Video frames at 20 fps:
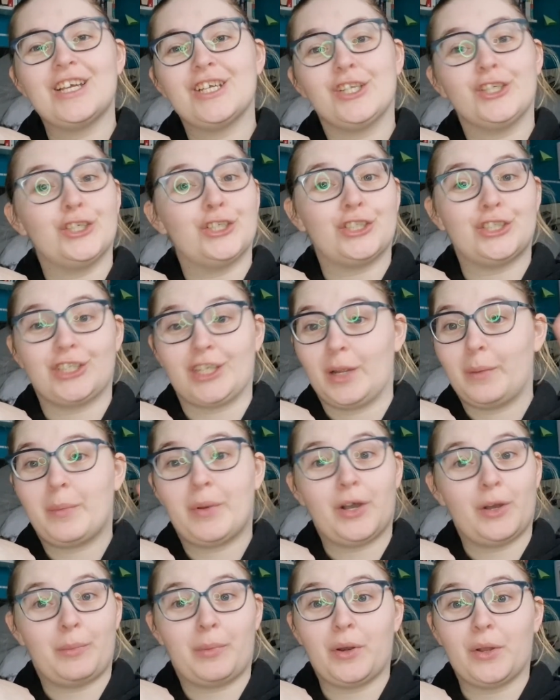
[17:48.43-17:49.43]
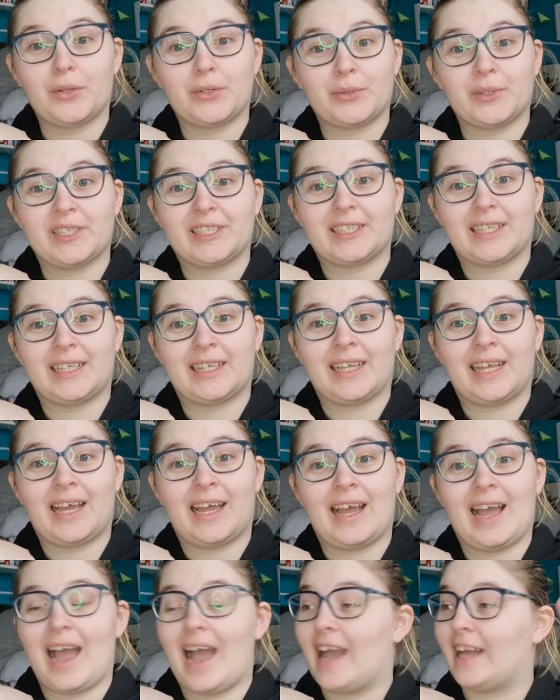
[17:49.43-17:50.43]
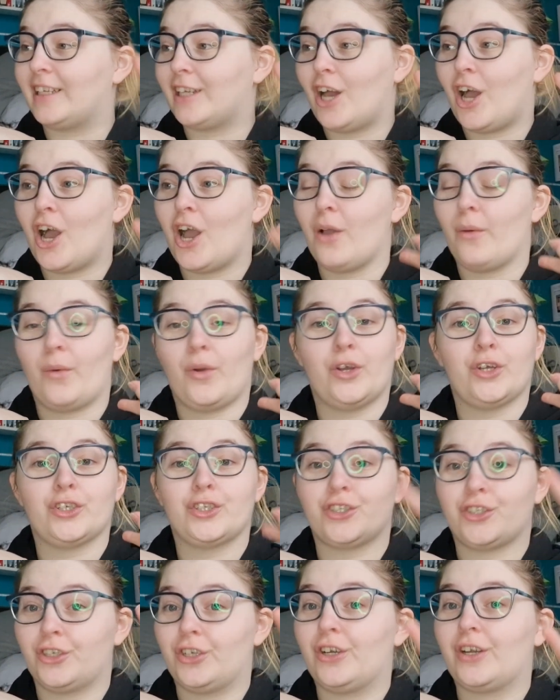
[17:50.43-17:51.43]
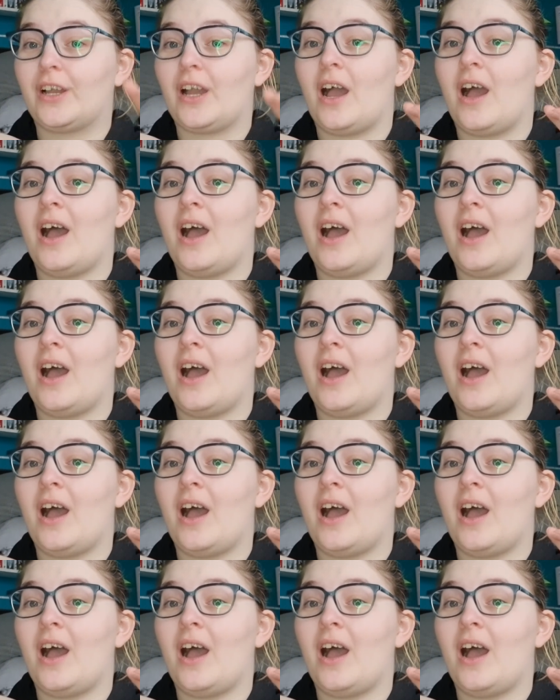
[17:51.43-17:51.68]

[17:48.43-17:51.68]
She put a plot twist in there and I was shook.